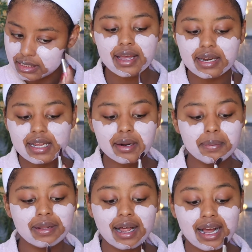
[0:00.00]
and it
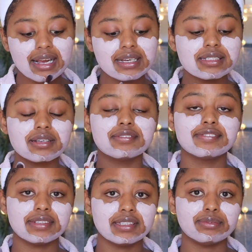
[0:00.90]
applies
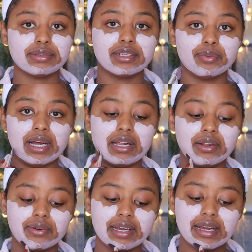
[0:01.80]
really
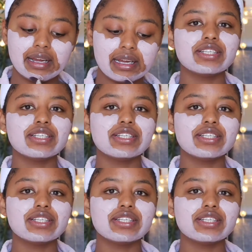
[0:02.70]
well, okay?